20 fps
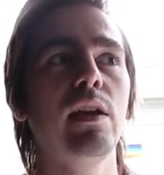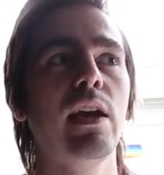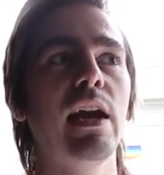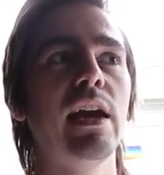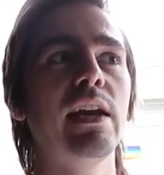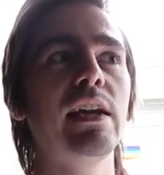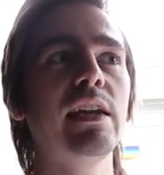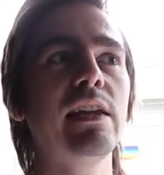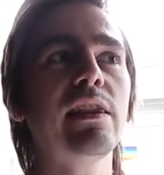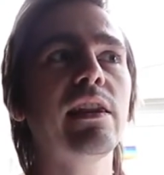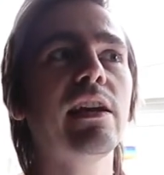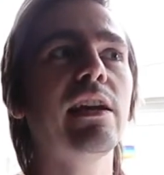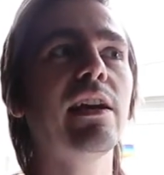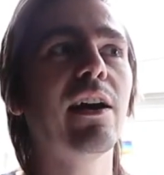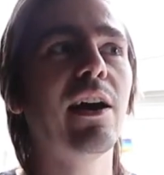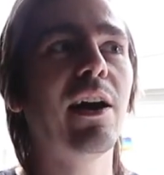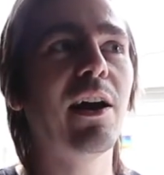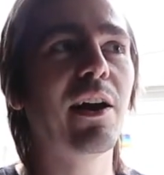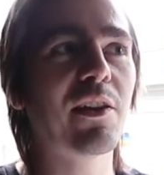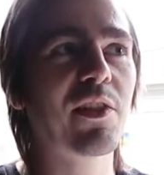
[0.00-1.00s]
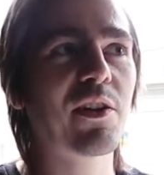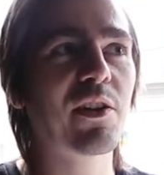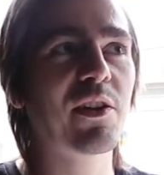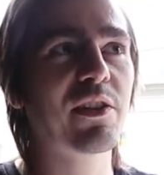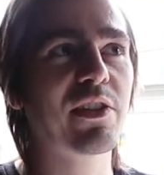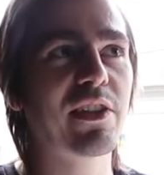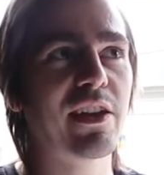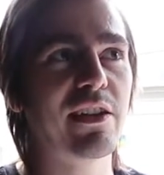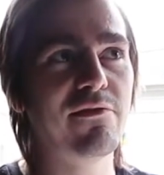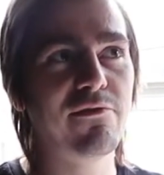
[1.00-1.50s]
anything other
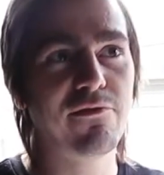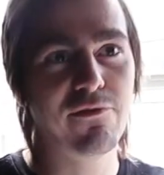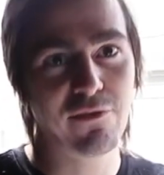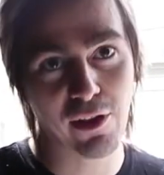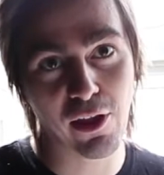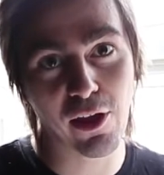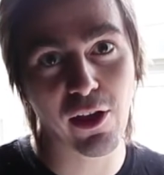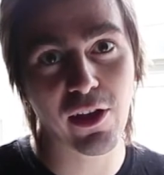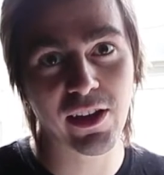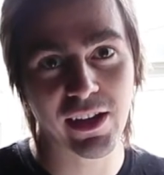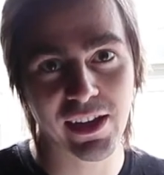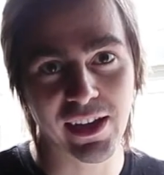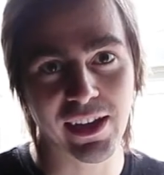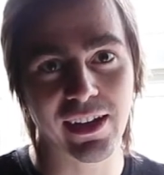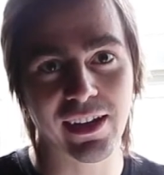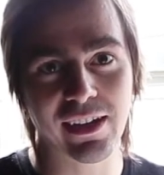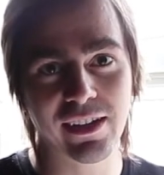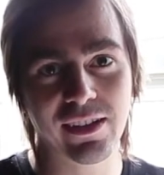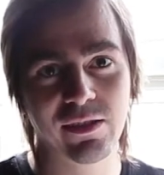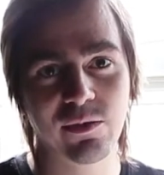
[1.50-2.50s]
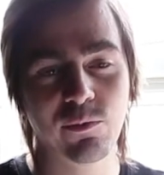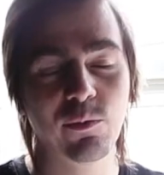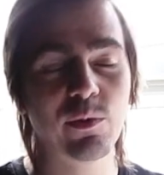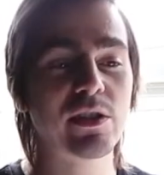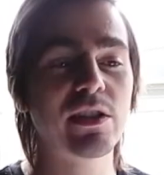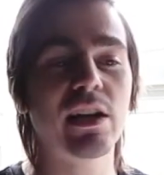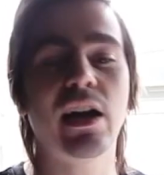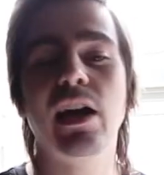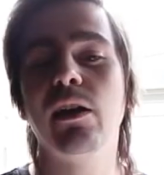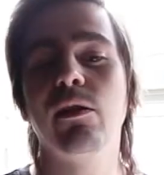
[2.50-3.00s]
than vlogging,
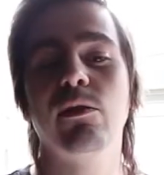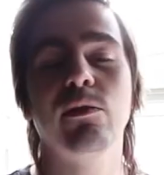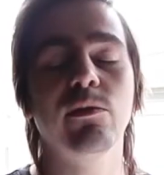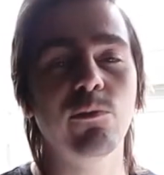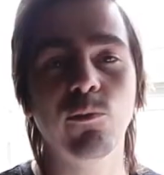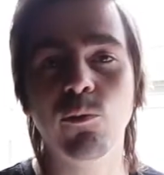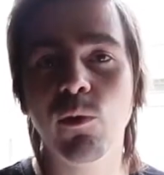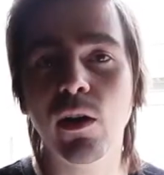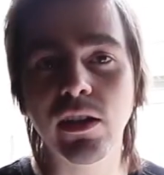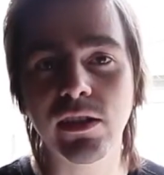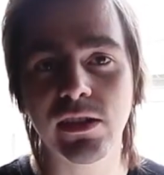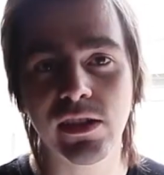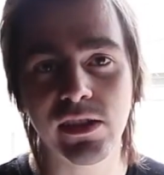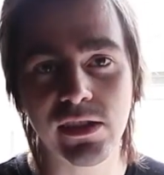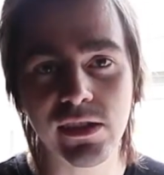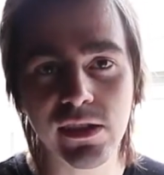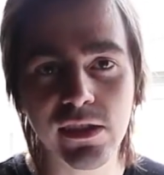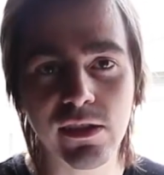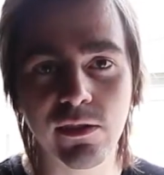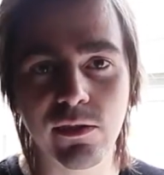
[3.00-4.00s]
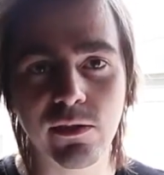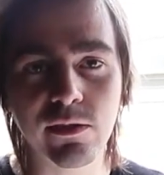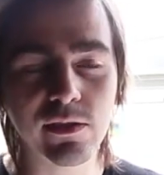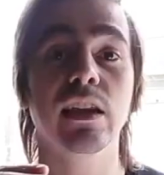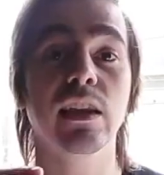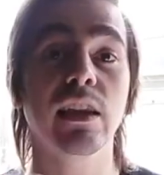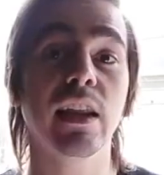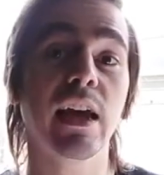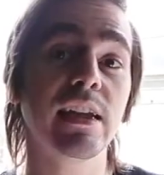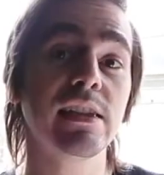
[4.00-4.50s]
which I want to do. The
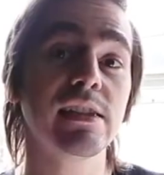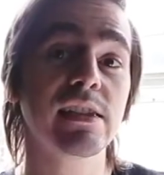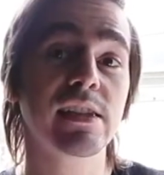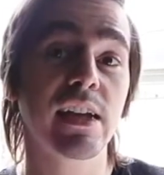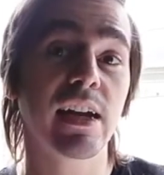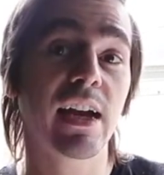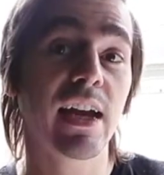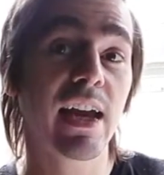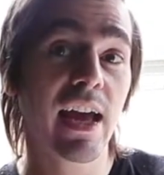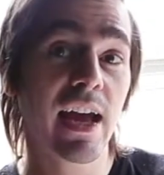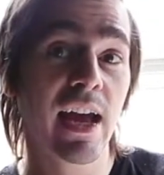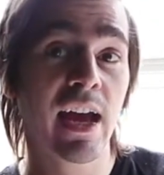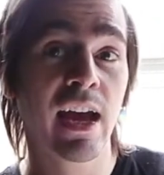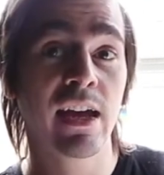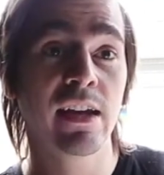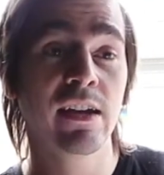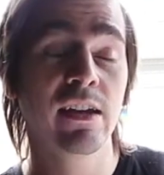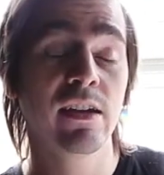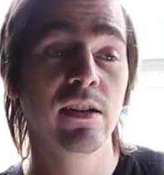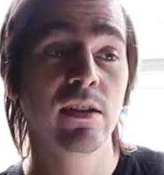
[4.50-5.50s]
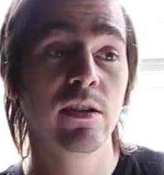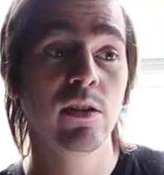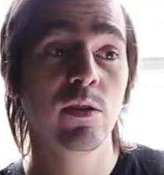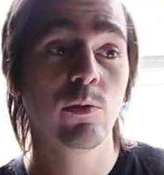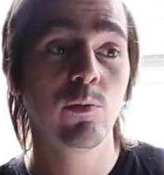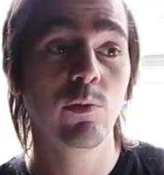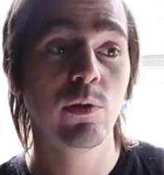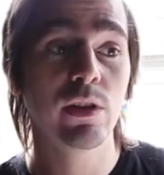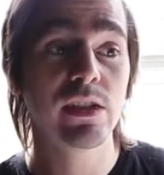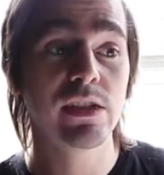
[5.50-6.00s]
lens that I had
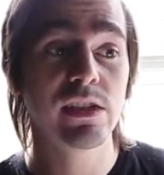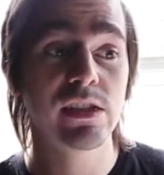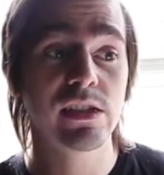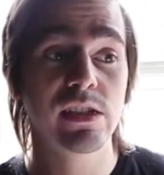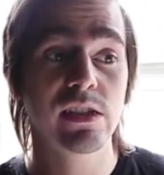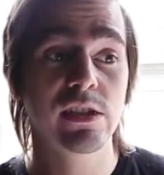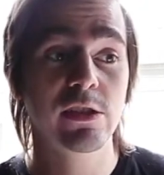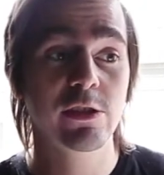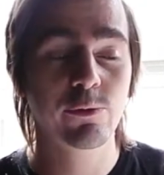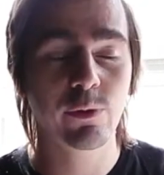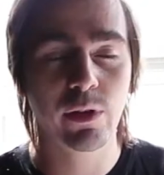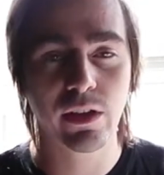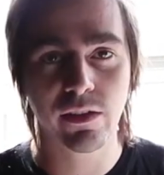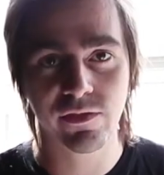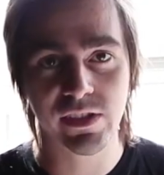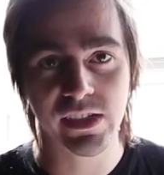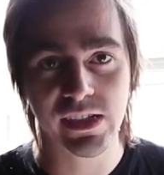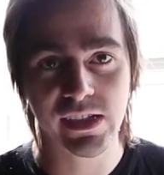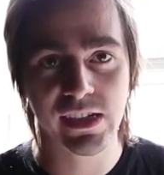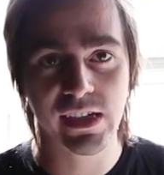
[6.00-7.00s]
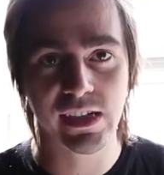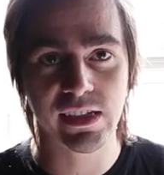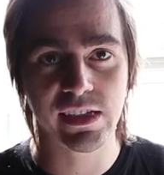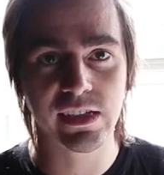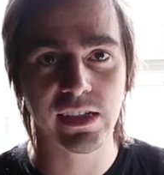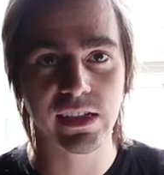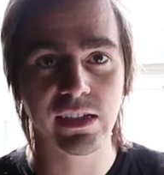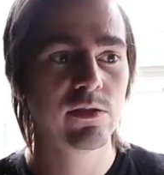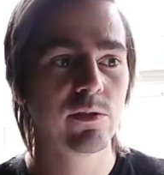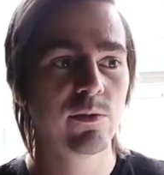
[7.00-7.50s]
was 12 to
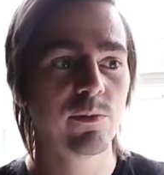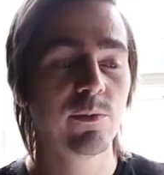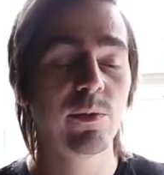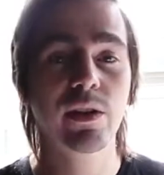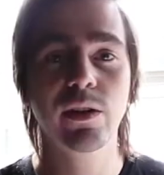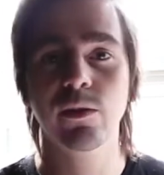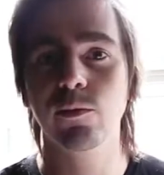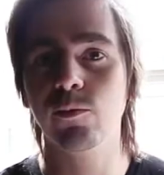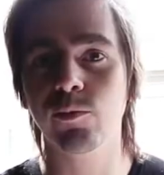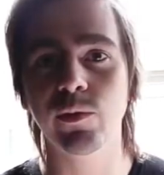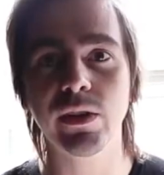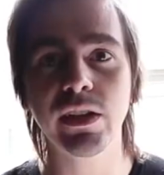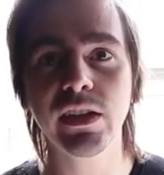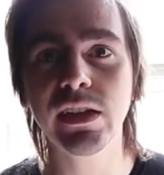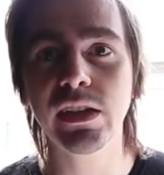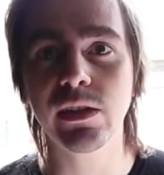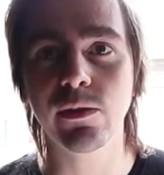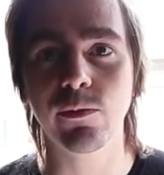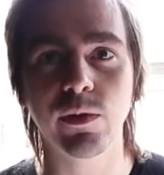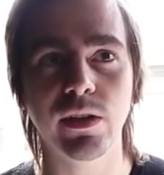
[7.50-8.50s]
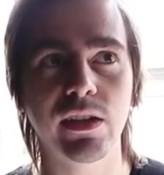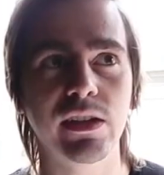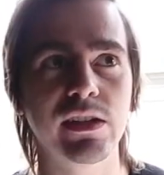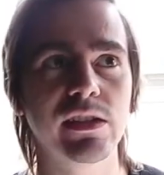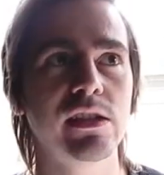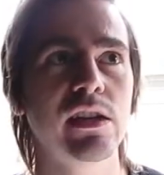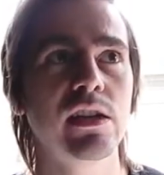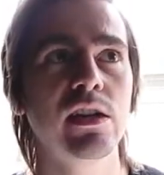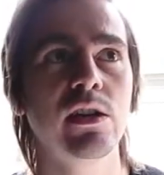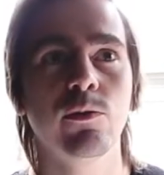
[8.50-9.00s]
60. What it really
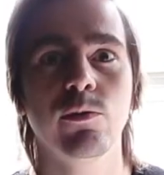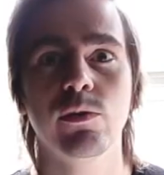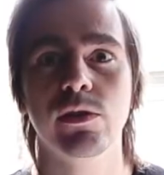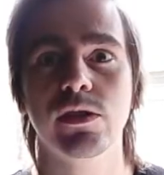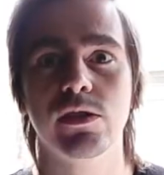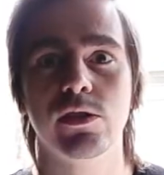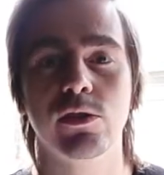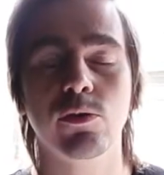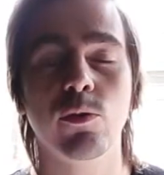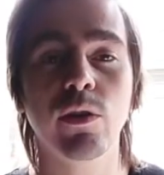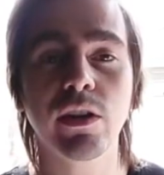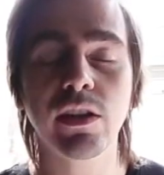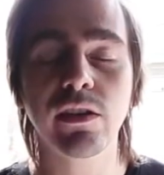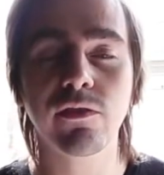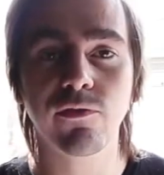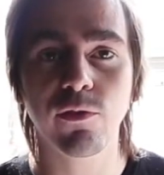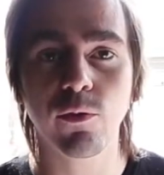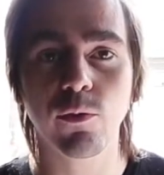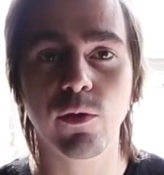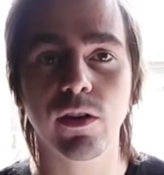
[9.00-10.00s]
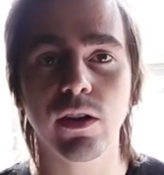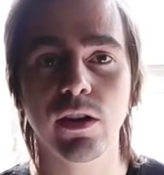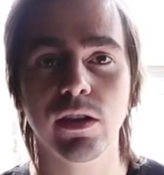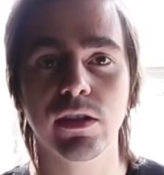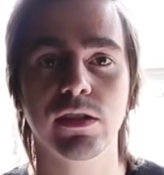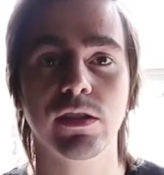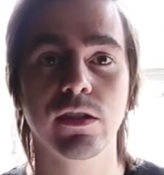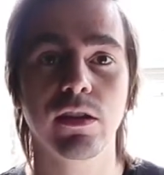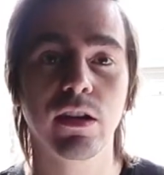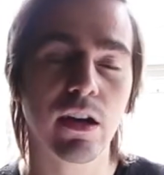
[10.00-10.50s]
was 24
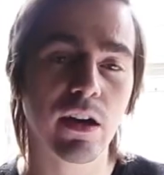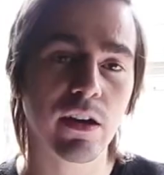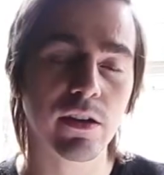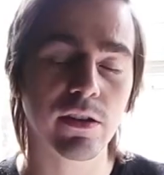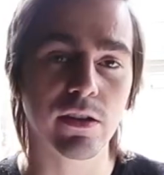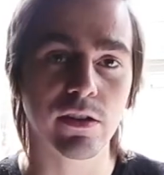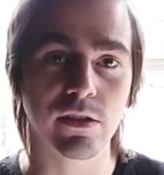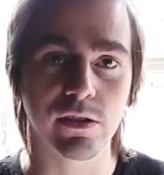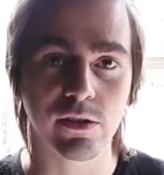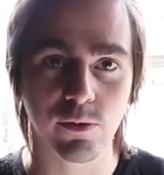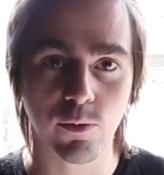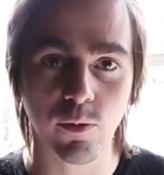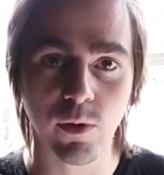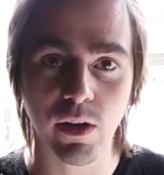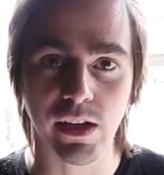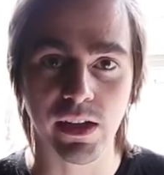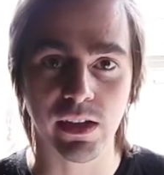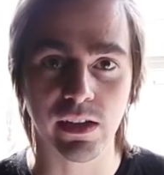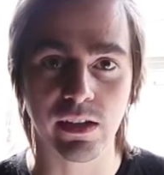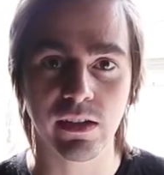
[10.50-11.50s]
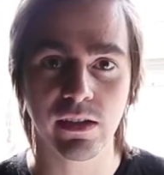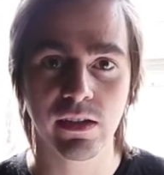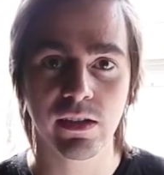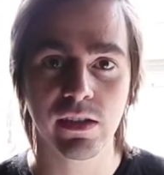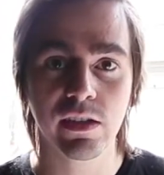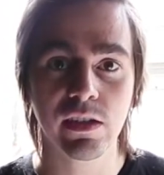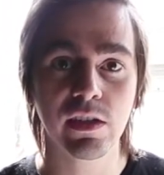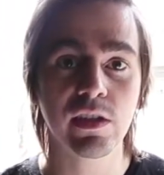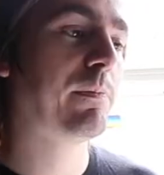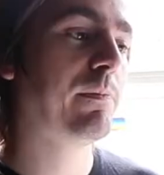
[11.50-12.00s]
to 120.
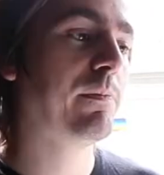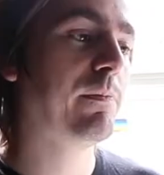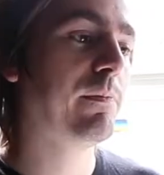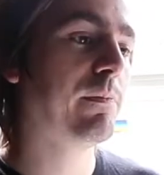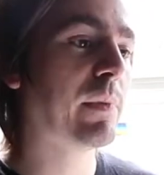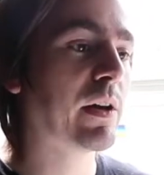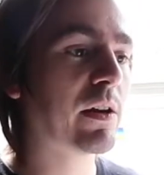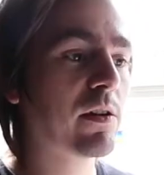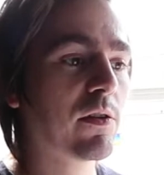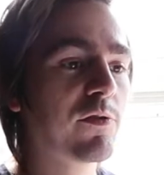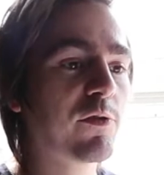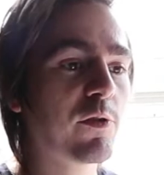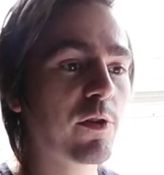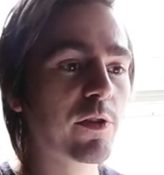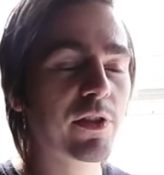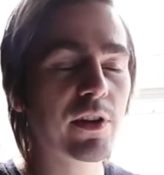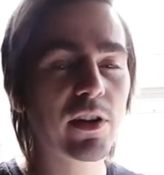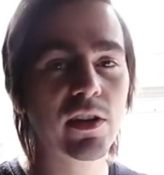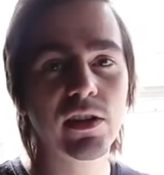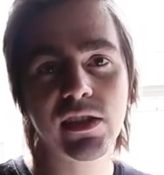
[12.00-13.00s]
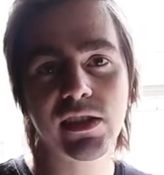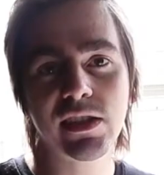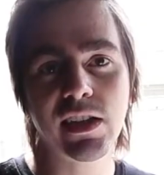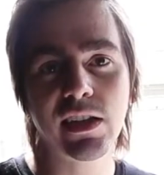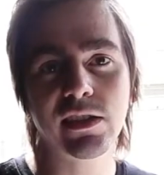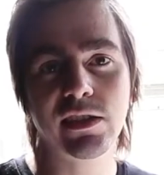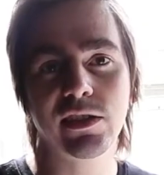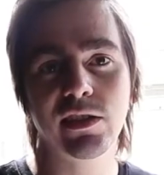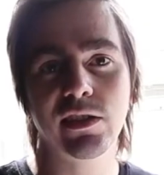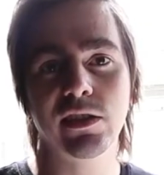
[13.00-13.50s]
Micro Four Thirds
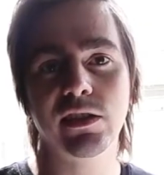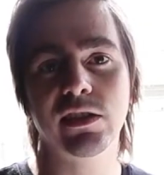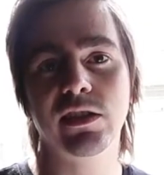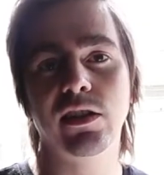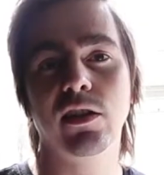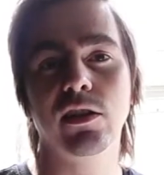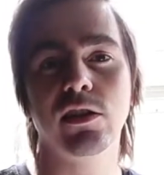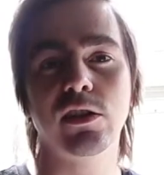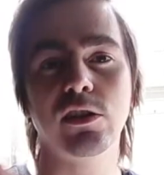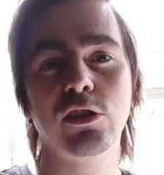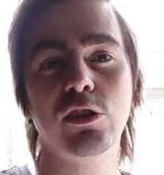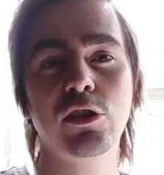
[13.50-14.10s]
sensors are